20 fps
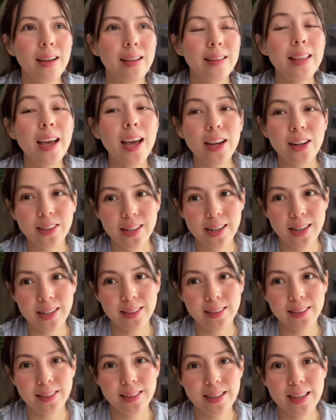
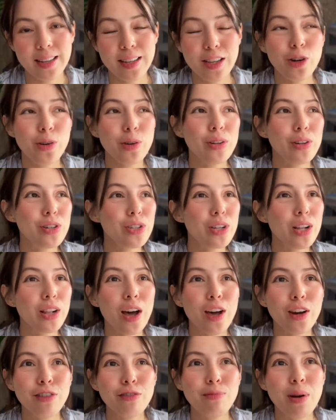tiring. You know, there's a
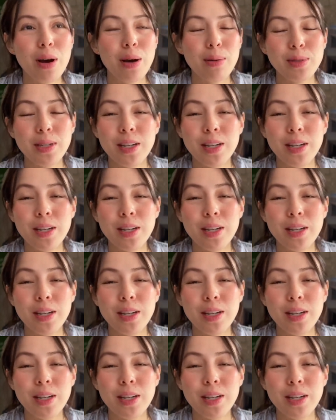lot of moms